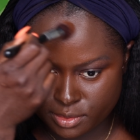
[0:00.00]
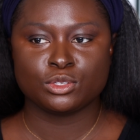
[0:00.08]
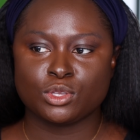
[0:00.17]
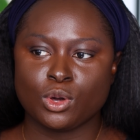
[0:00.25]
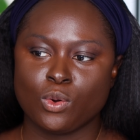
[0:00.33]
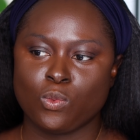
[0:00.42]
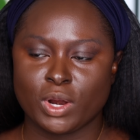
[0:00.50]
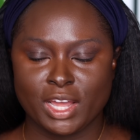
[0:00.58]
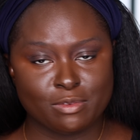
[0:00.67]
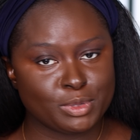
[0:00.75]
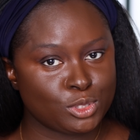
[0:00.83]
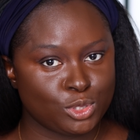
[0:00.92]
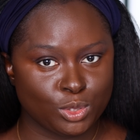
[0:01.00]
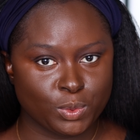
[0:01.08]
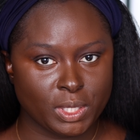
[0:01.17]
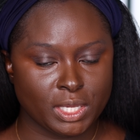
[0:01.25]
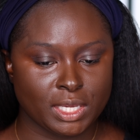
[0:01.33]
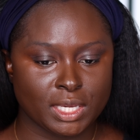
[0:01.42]
So what I've been
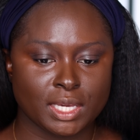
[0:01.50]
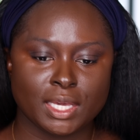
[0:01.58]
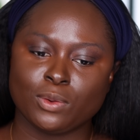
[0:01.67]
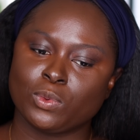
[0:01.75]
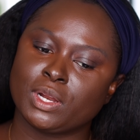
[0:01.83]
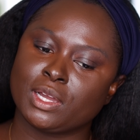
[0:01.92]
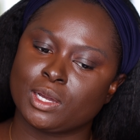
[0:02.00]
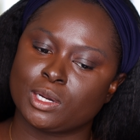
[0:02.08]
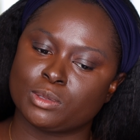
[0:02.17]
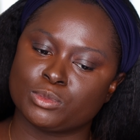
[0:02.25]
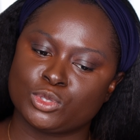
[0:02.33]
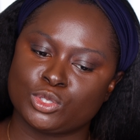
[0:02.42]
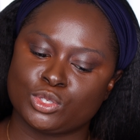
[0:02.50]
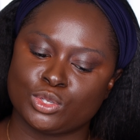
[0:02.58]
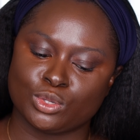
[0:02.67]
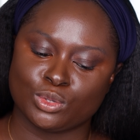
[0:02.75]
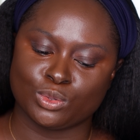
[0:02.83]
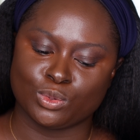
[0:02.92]
doing when it comes
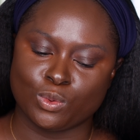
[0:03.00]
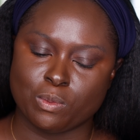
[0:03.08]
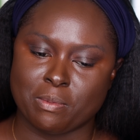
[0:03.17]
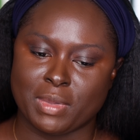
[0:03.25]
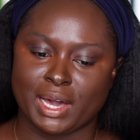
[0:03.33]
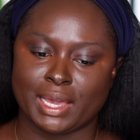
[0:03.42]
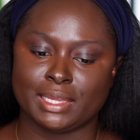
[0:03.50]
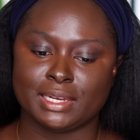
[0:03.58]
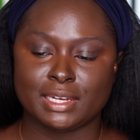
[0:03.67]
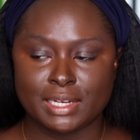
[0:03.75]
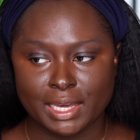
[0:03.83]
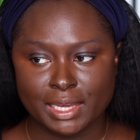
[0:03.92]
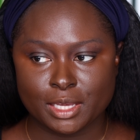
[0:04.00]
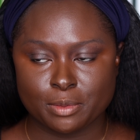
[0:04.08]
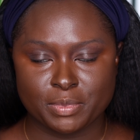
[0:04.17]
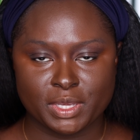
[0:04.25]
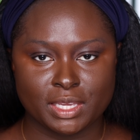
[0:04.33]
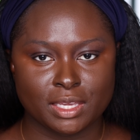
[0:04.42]
to my neck
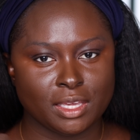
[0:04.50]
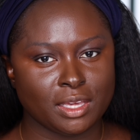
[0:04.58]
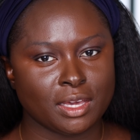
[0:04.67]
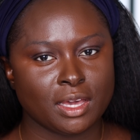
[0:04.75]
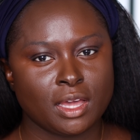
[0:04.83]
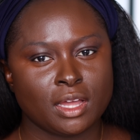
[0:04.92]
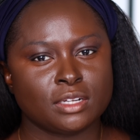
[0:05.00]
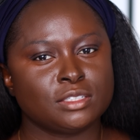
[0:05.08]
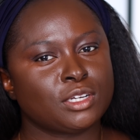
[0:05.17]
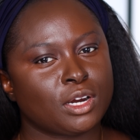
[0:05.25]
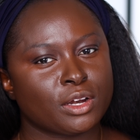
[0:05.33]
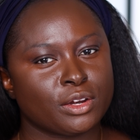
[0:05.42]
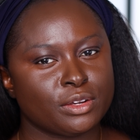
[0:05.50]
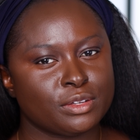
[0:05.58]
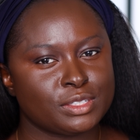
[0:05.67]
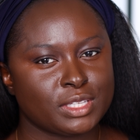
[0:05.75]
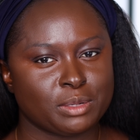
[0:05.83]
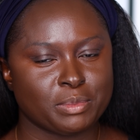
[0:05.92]
being darker
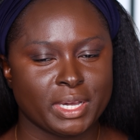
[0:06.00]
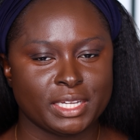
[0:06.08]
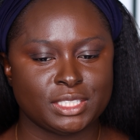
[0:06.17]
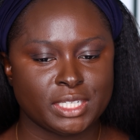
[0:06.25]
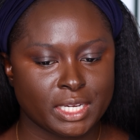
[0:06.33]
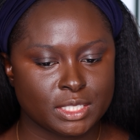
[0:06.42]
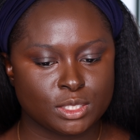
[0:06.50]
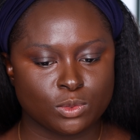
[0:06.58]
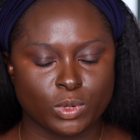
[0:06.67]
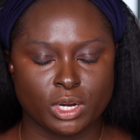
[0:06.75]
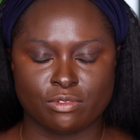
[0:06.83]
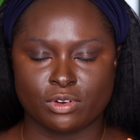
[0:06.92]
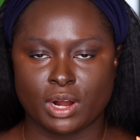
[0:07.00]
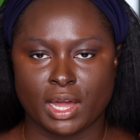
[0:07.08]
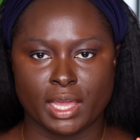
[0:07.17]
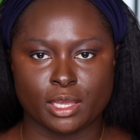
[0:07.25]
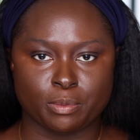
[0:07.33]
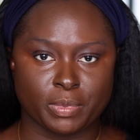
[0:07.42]
than my chest whenever
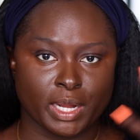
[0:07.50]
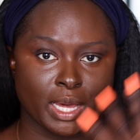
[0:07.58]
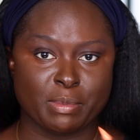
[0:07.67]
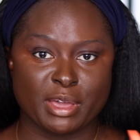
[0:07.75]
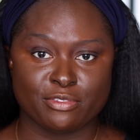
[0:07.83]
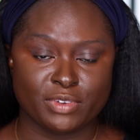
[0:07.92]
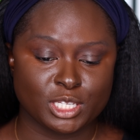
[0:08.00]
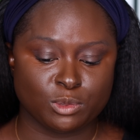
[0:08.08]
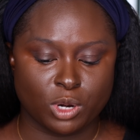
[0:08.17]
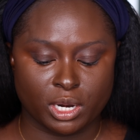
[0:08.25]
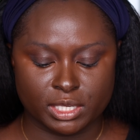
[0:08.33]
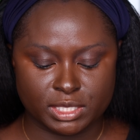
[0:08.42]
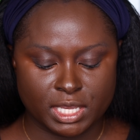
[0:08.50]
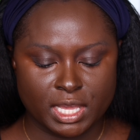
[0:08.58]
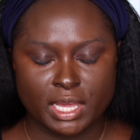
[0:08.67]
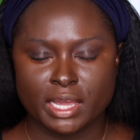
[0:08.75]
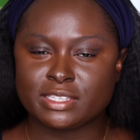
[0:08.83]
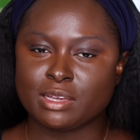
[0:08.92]
I apply my face product
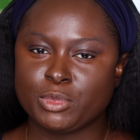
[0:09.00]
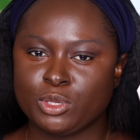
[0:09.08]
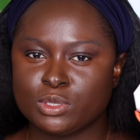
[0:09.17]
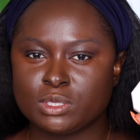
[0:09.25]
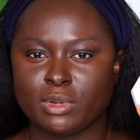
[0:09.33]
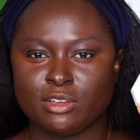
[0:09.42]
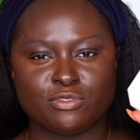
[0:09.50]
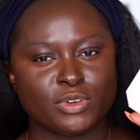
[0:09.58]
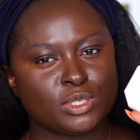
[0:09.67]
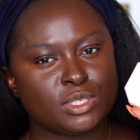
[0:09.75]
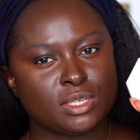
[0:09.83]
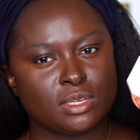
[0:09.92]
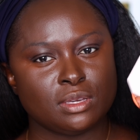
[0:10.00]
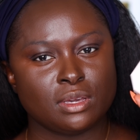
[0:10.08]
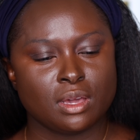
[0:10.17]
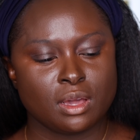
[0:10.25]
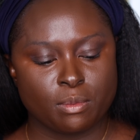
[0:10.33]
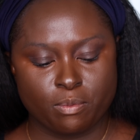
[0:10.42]
is I've been using my Fenty
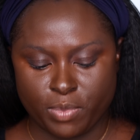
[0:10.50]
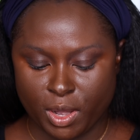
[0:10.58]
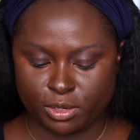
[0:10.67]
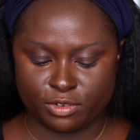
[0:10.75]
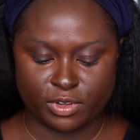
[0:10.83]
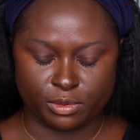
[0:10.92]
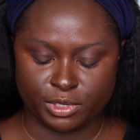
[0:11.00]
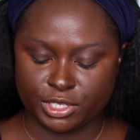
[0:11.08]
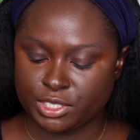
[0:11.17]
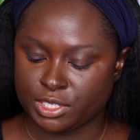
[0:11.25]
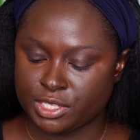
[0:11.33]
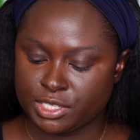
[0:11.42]
powder foundation.